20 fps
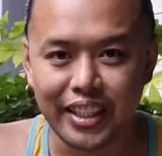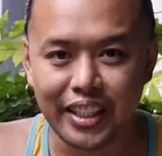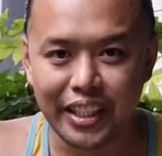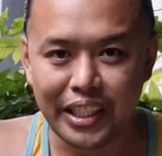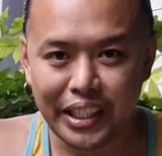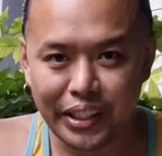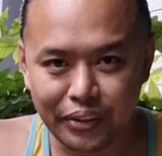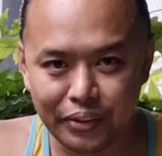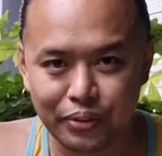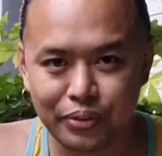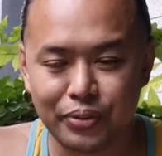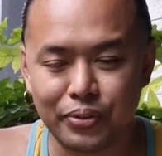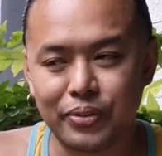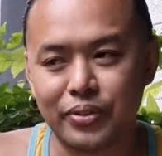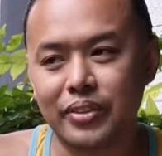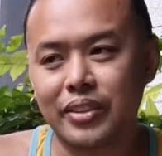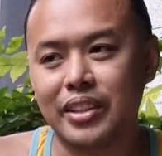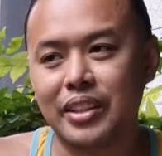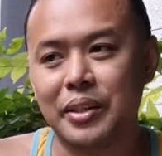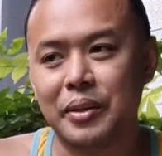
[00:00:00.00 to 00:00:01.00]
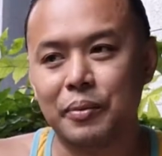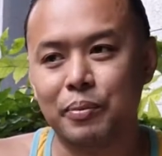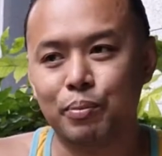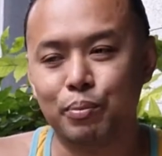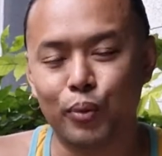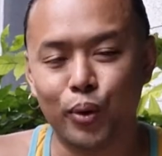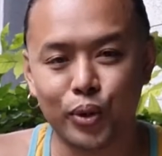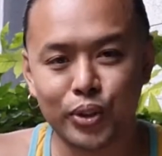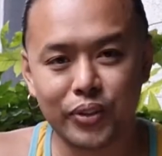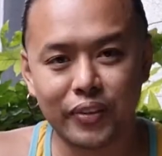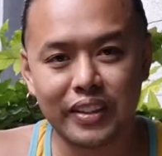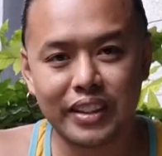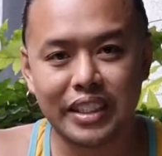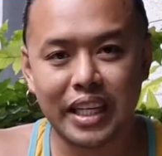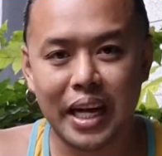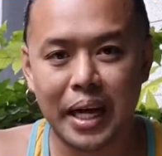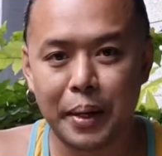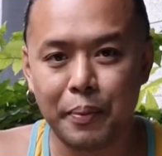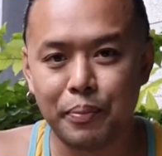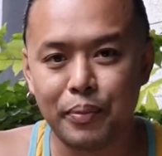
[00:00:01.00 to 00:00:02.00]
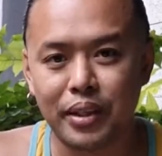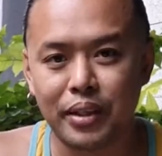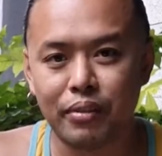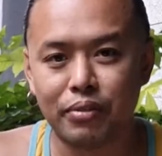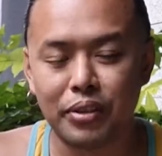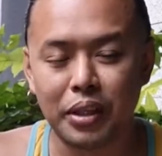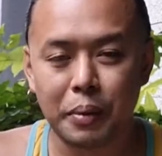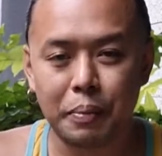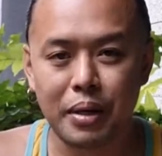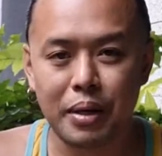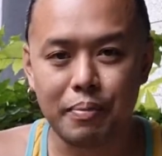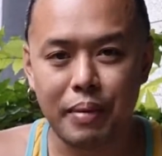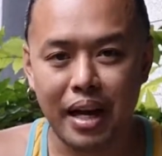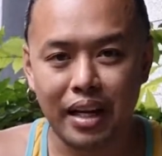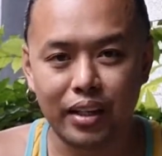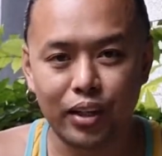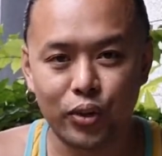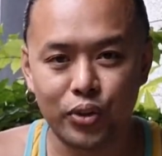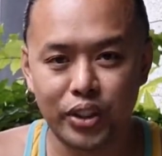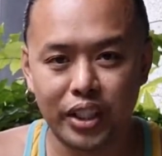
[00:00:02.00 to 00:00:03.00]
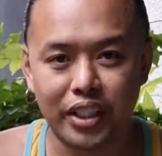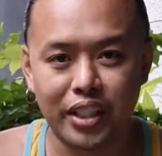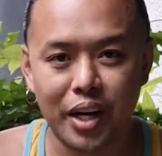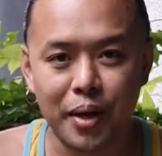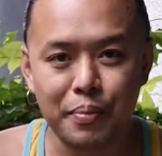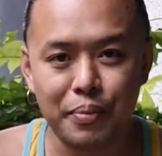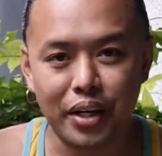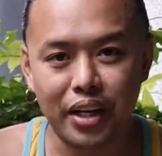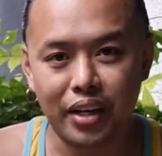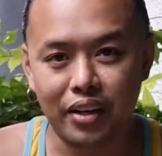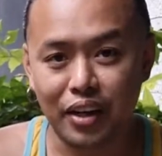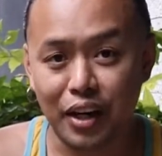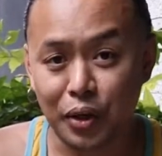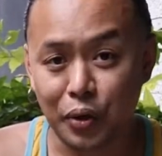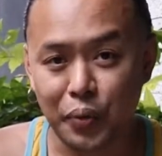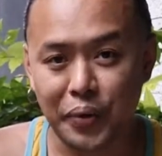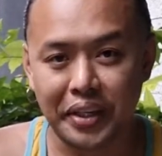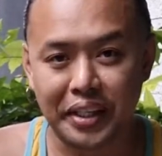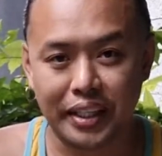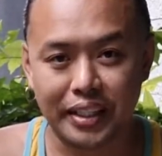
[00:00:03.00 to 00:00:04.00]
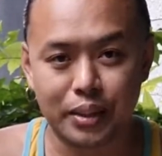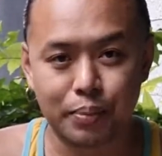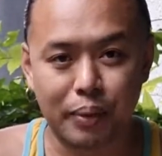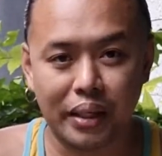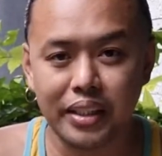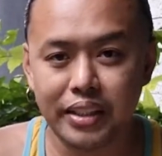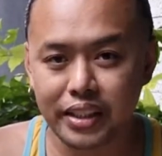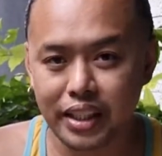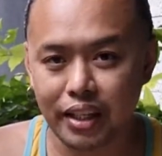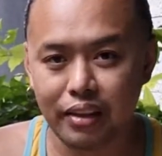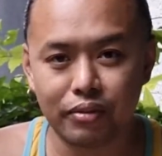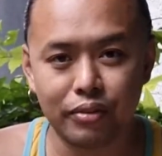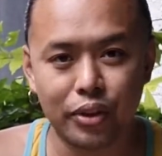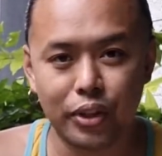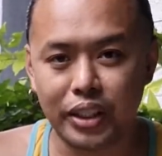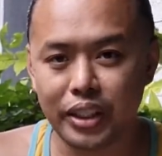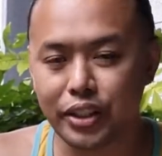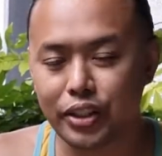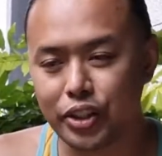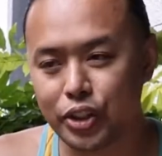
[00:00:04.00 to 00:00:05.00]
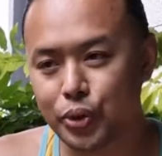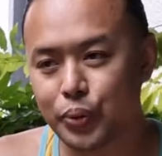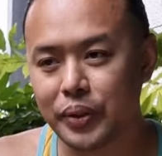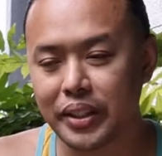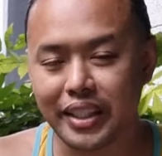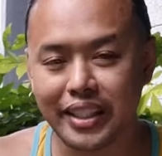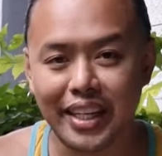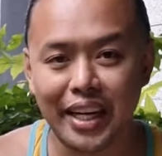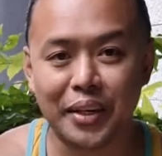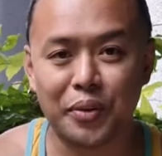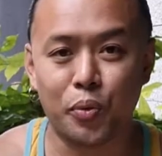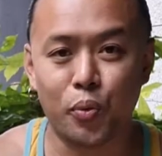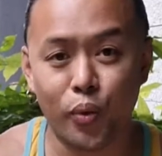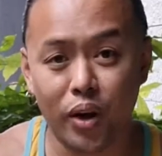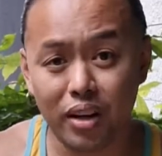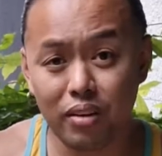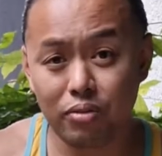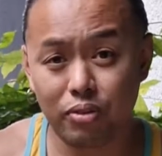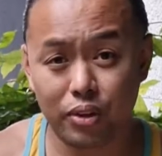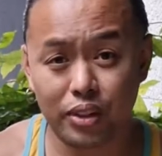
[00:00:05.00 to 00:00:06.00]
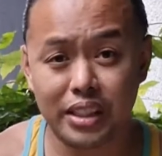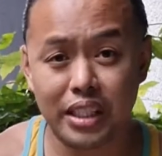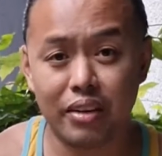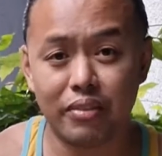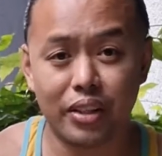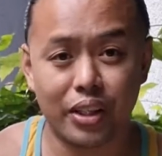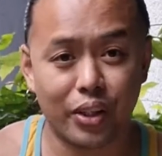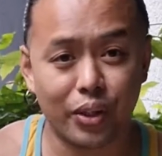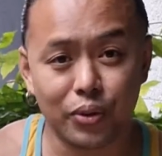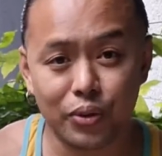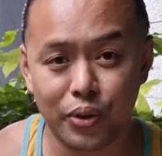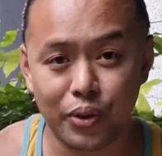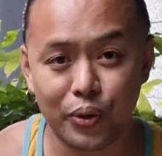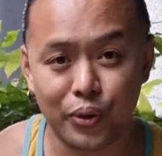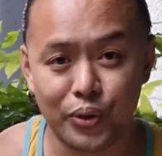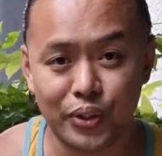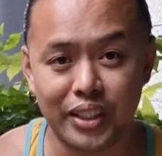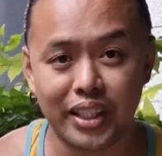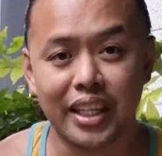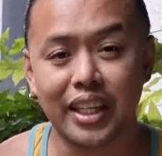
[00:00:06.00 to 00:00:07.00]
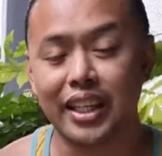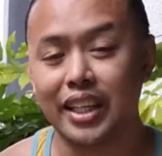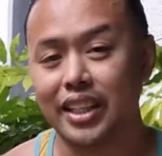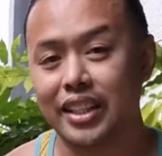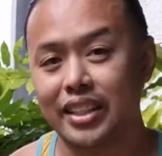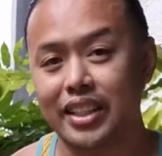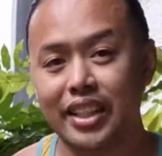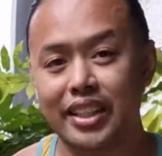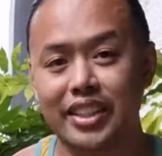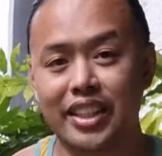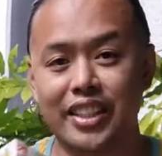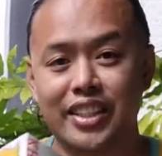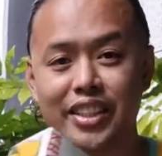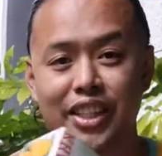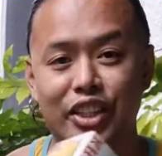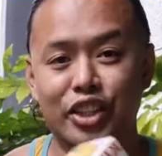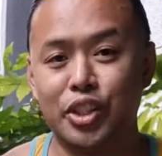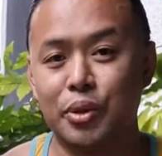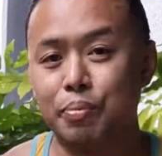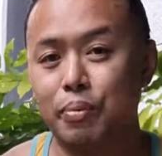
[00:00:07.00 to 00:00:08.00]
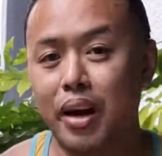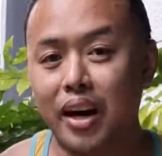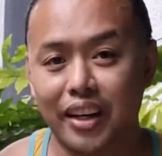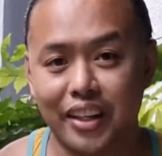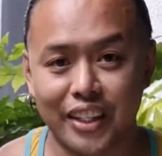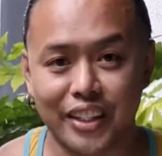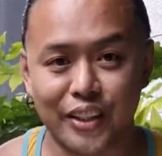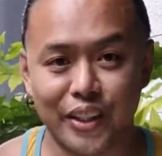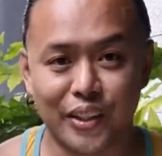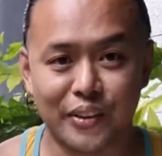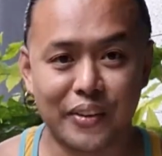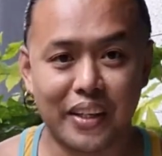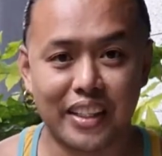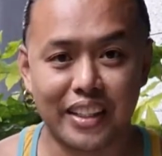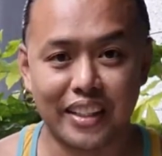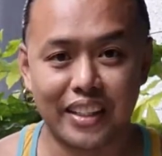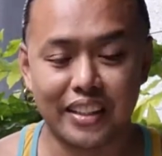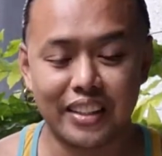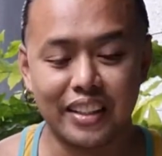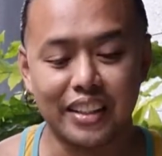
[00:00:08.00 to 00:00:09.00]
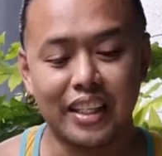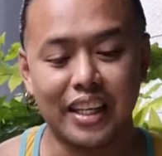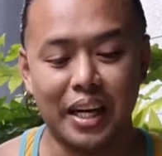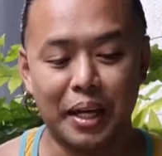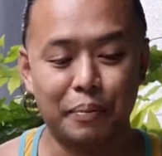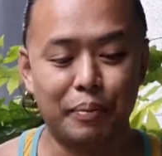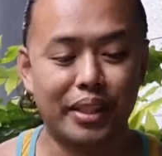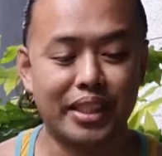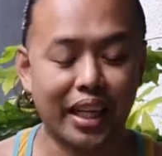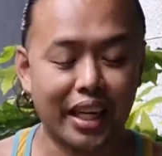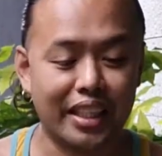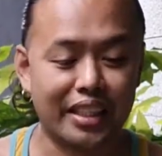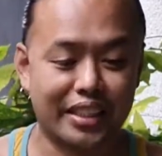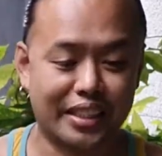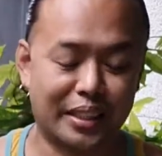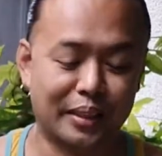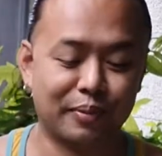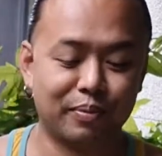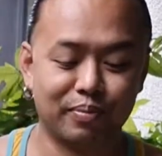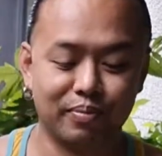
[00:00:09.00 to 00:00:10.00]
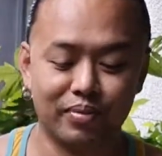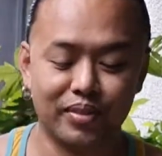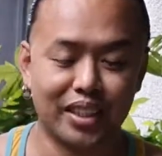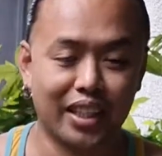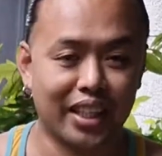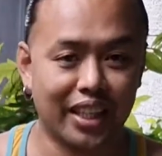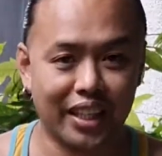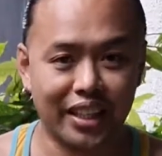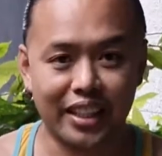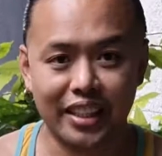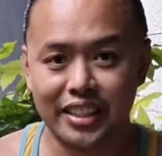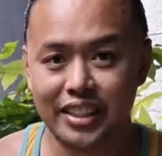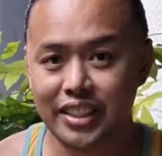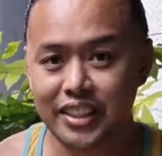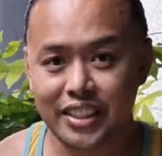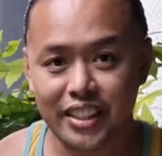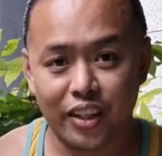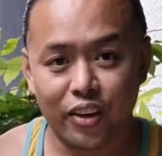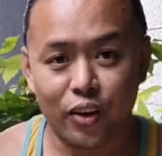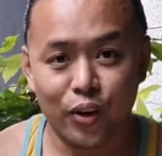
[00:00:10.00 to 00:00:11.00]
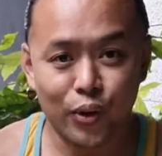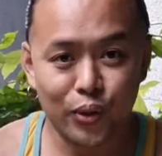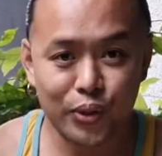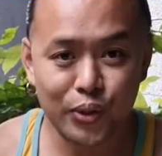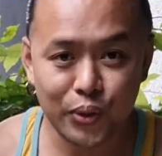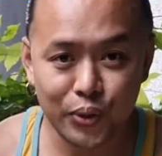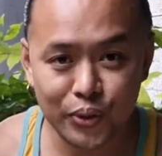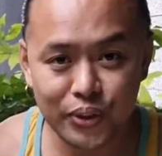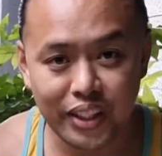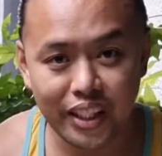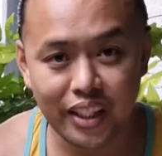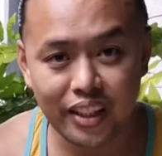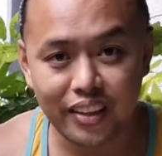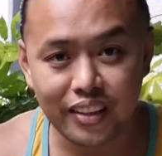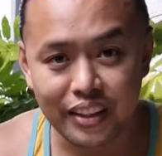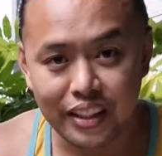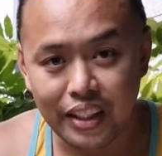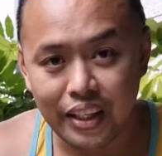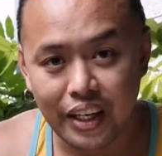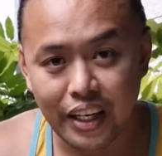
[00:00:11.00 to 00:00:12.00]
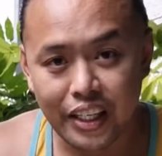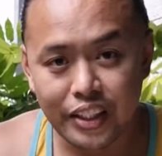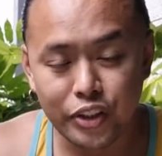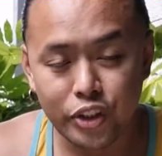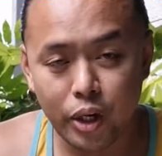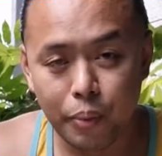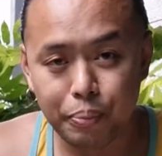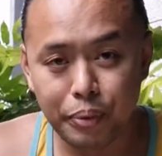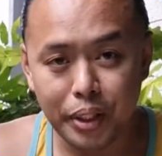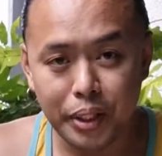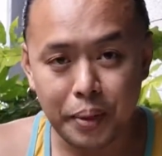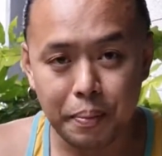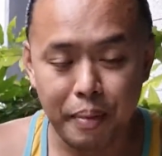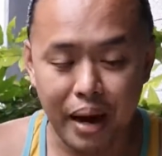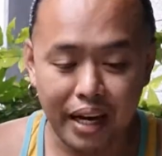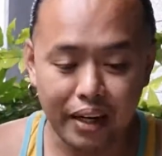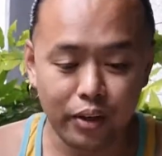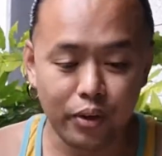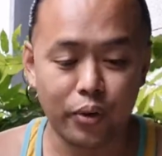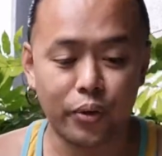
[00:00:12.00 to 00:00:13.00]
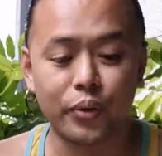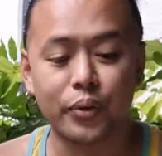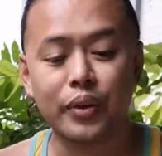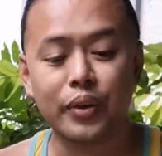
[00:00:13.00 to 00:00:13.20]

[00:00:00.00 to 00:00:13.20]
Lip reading: if most of the time the Philippine mangoes that come here are quite expensive, you could usually get one for 7 euros. This is such a bargain already. And besides, it is also still a tropical mango.